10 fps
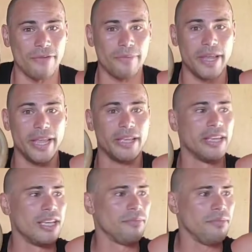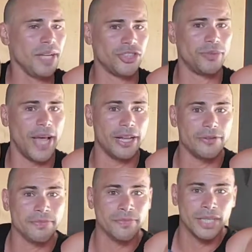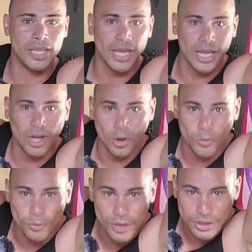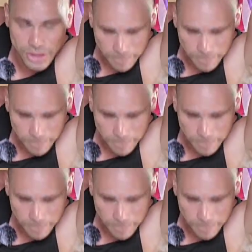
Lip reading: me, but not too bad. And I'll reach up